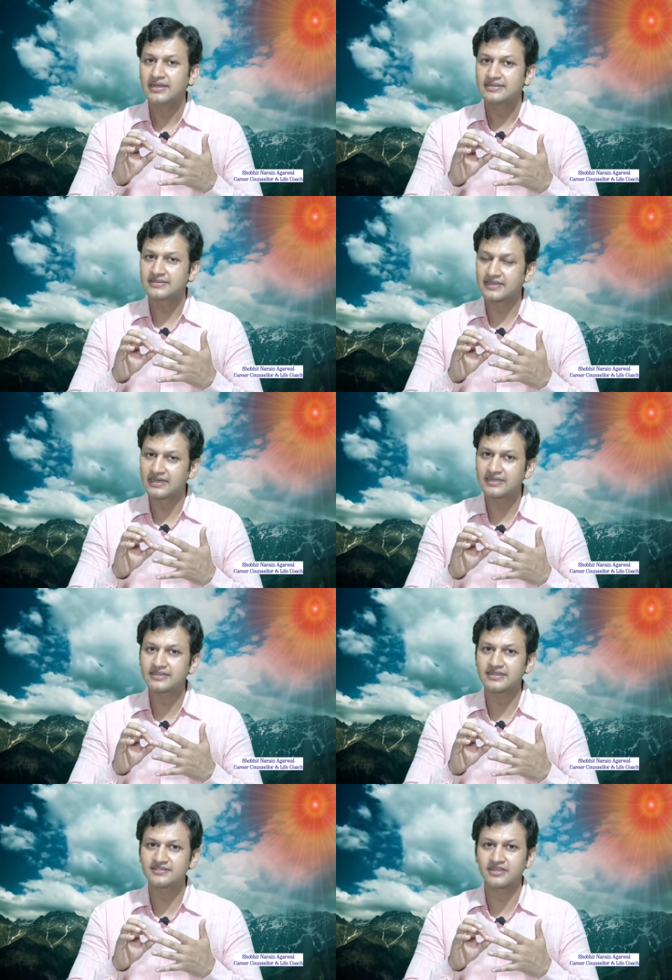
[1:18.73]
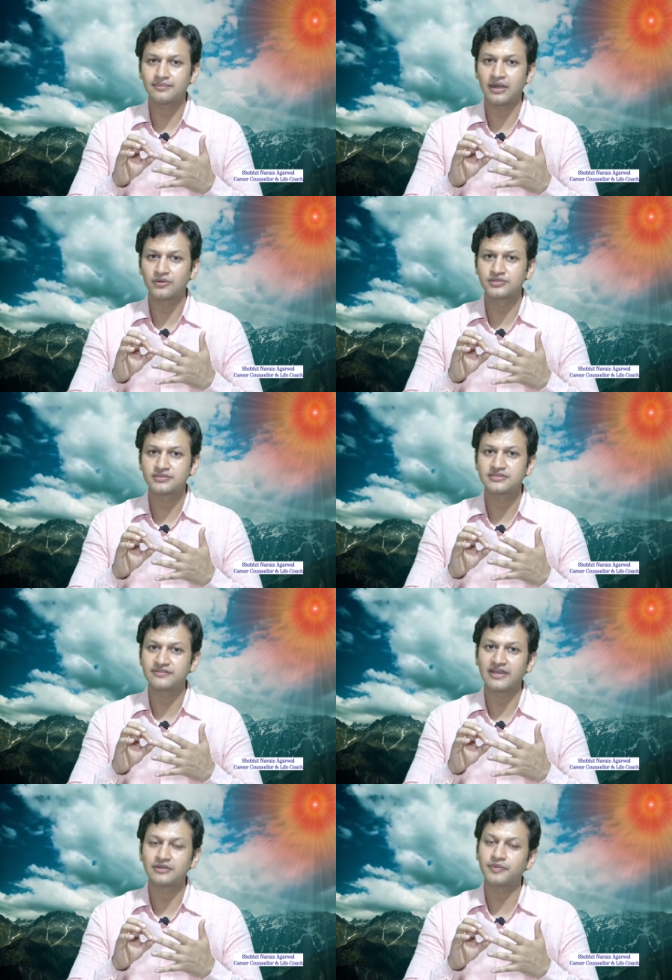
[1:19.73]
The third is about
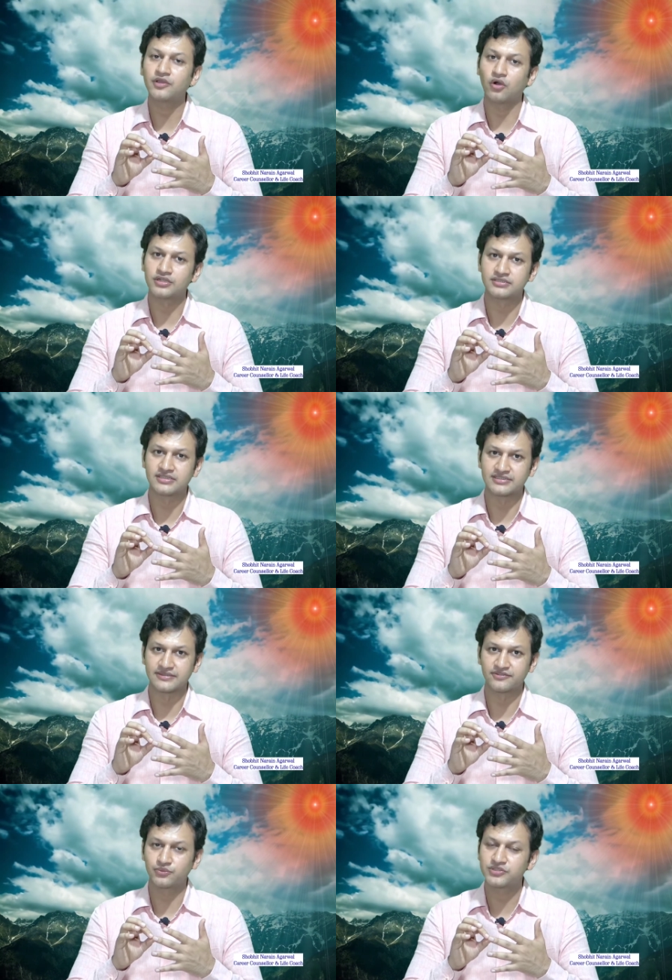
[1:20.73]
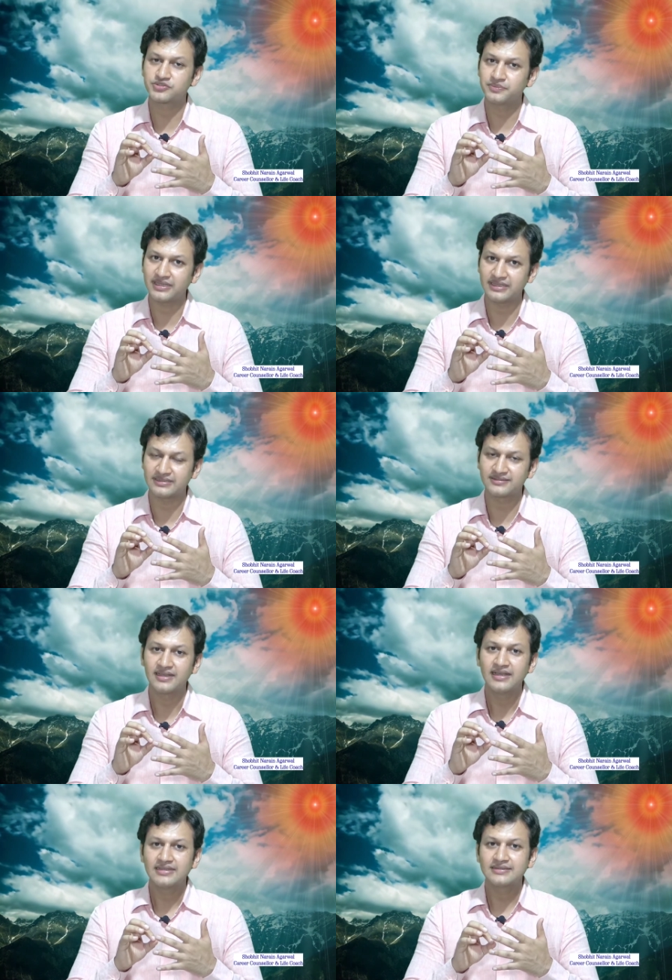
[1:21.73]
developing alternatives, which means
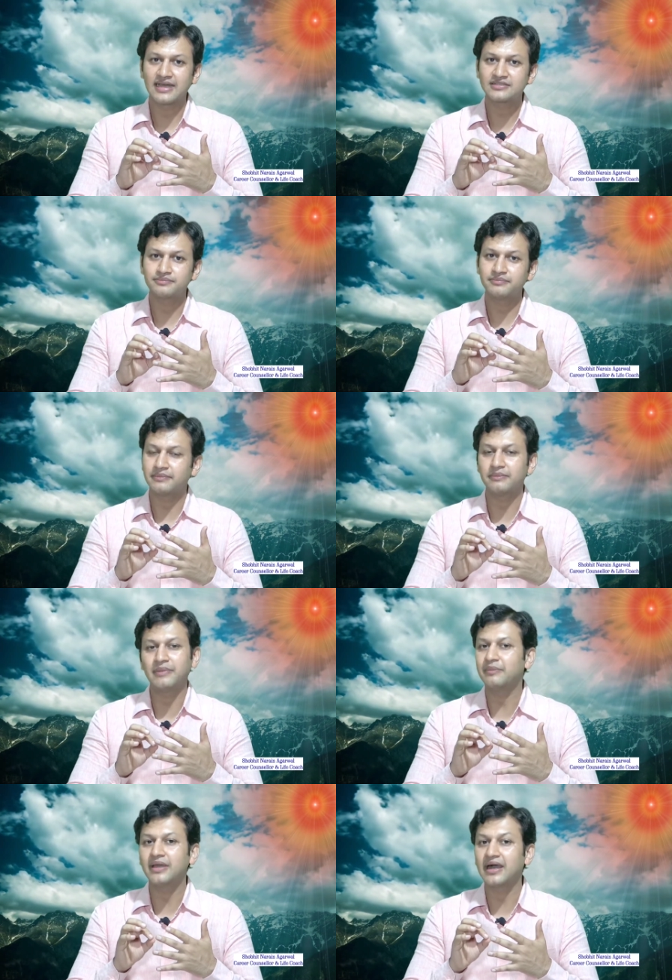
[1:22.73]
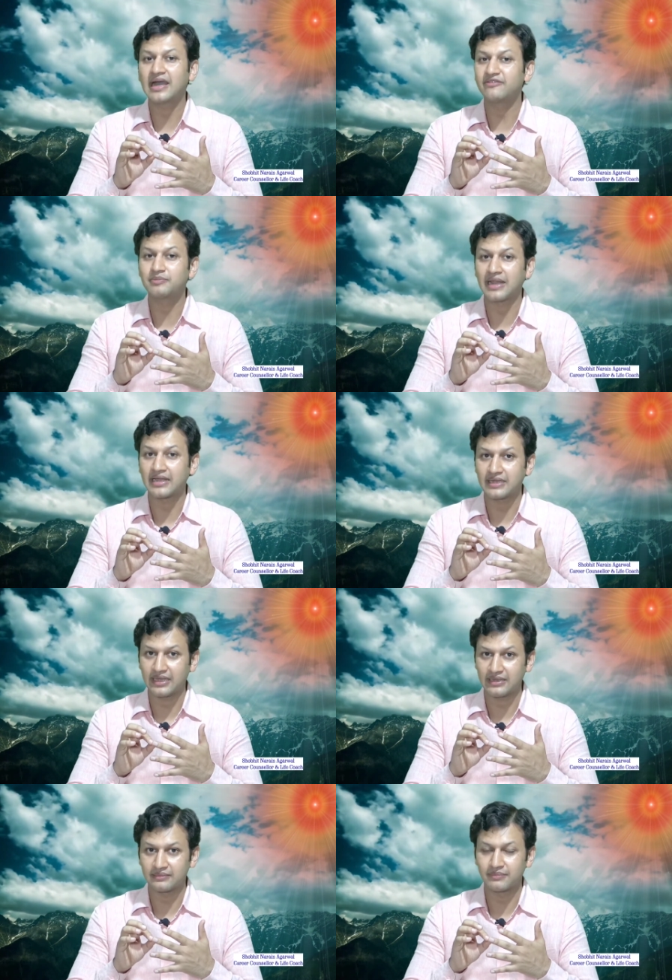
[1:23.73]
that maybe I have a plan
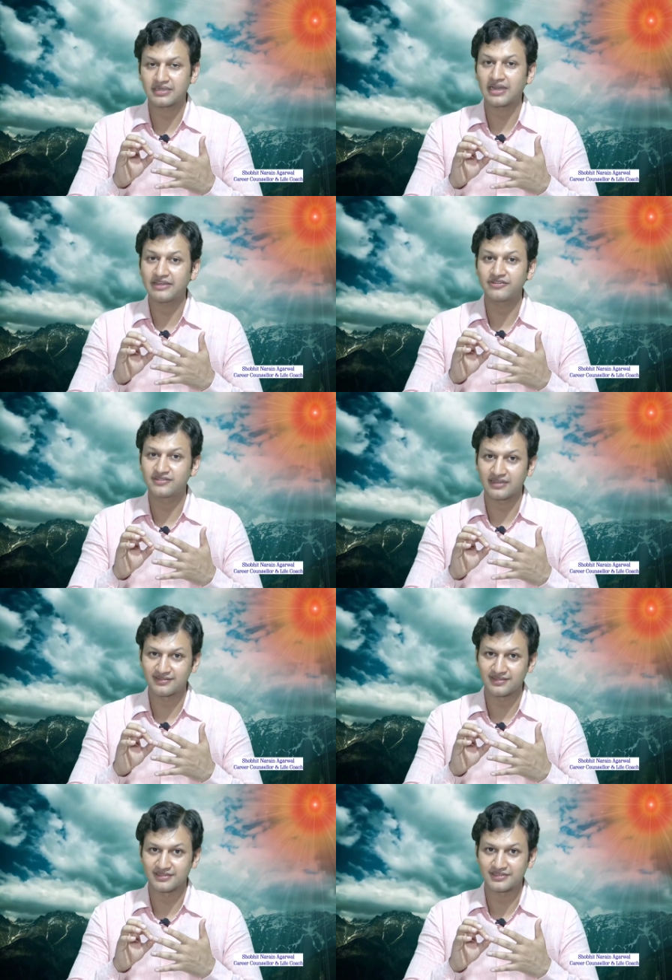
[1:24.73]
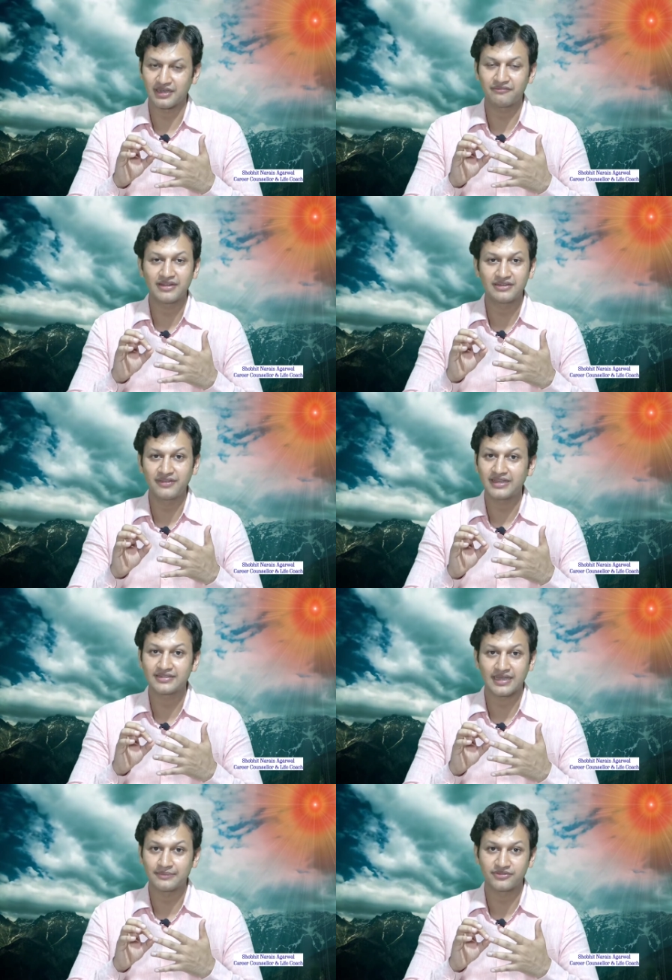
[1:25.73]
A, but life is uncertain and we are living in
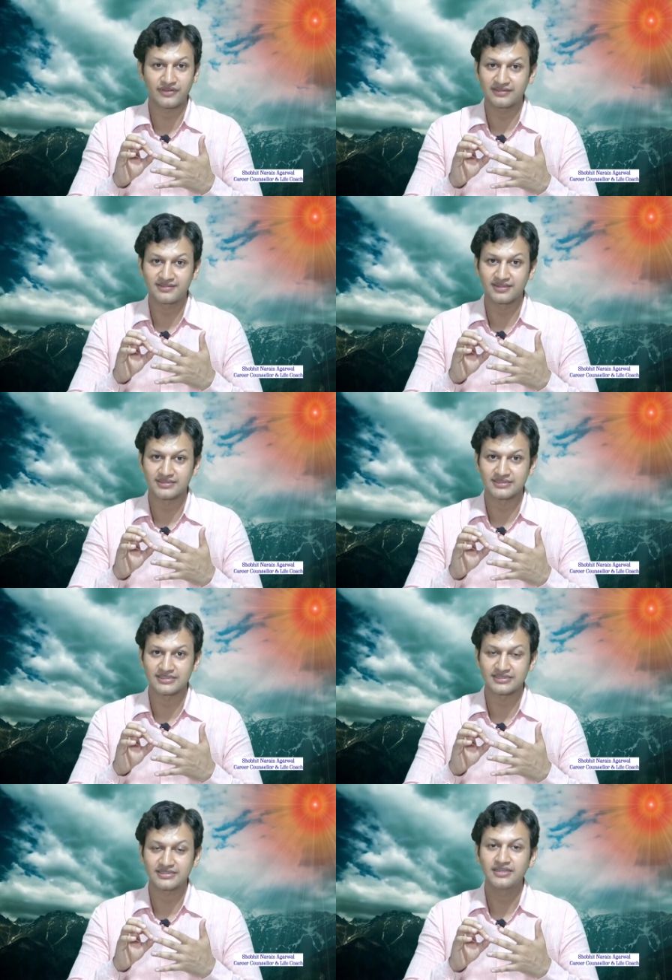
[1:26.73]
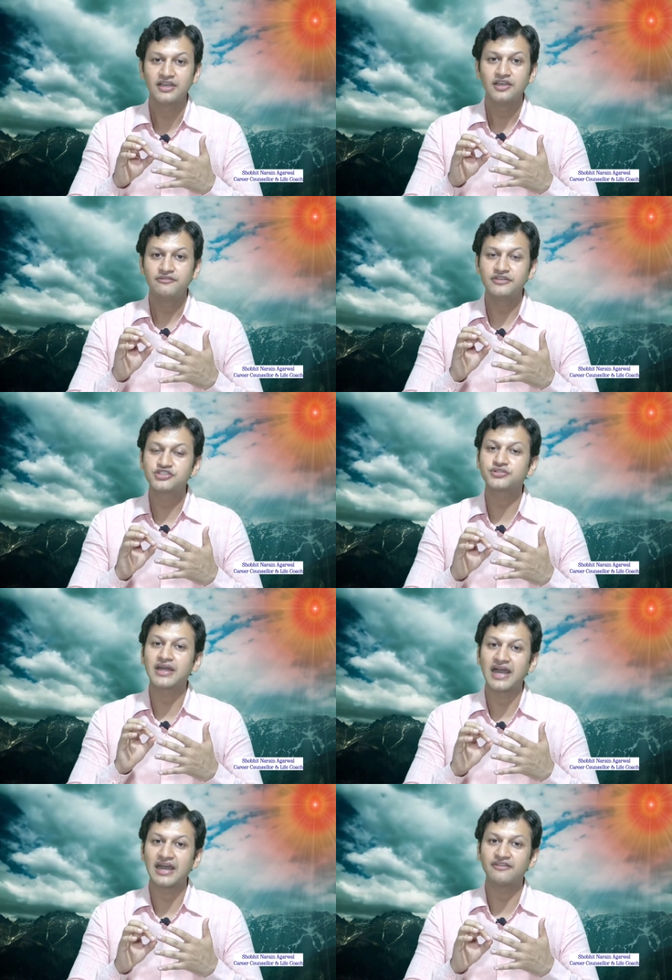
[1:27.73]
times of uncertainty. We should
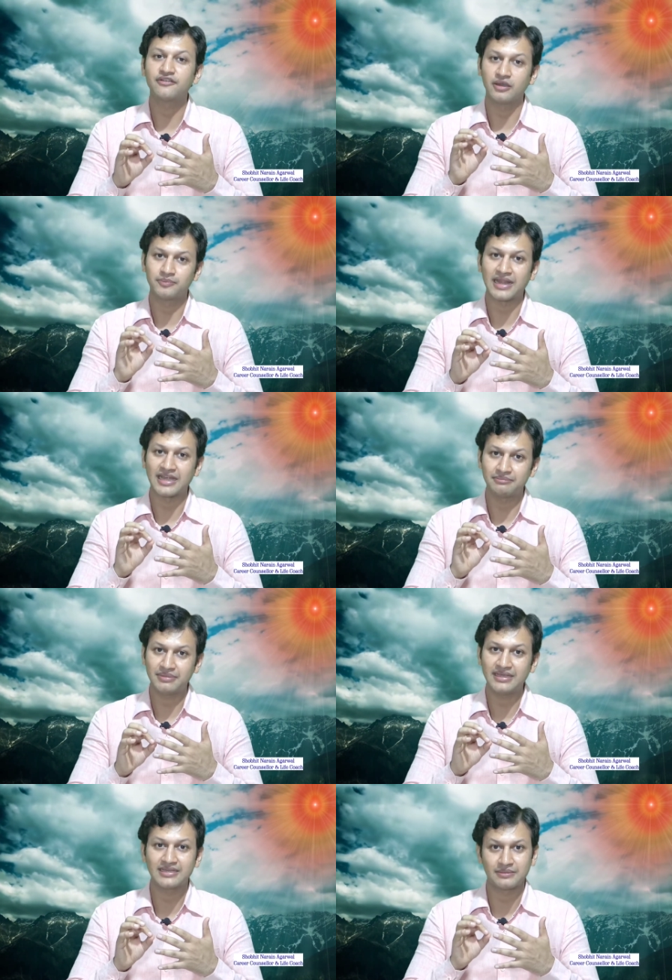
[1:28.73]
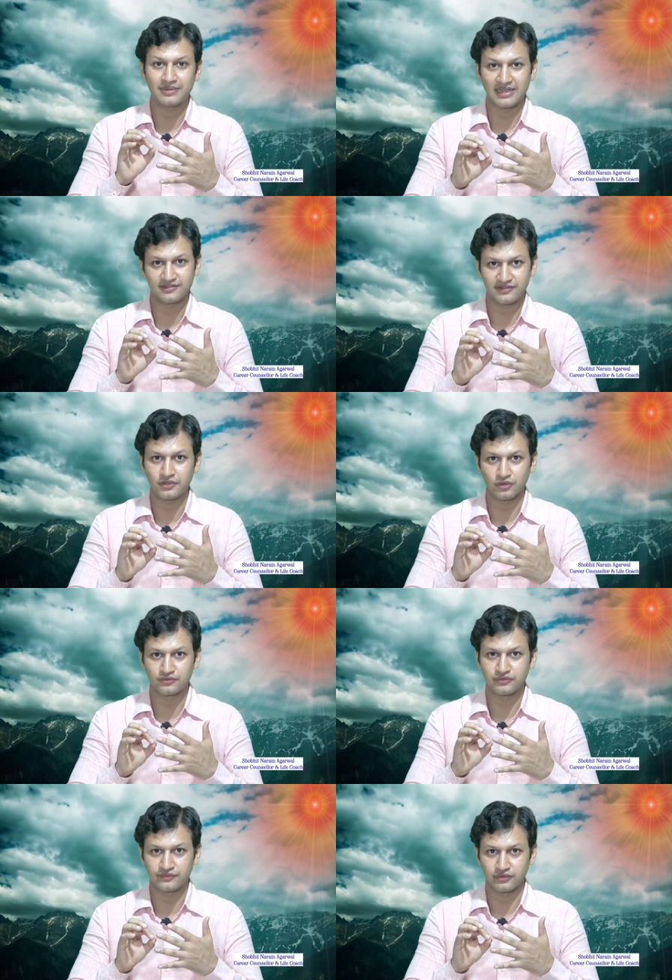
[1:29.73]
have a plan B and a plan C
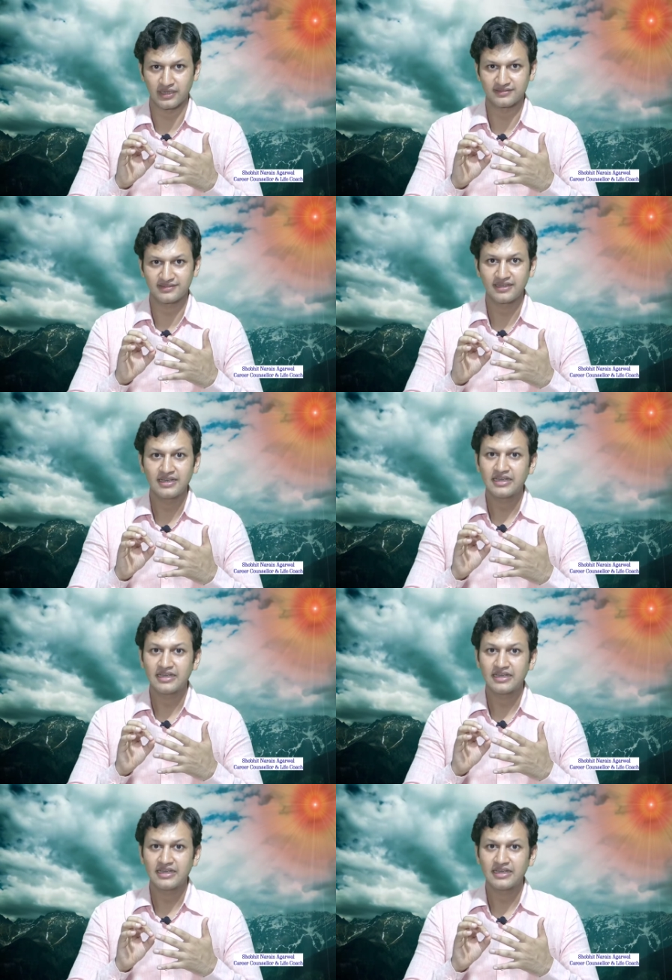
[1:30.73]
also for us.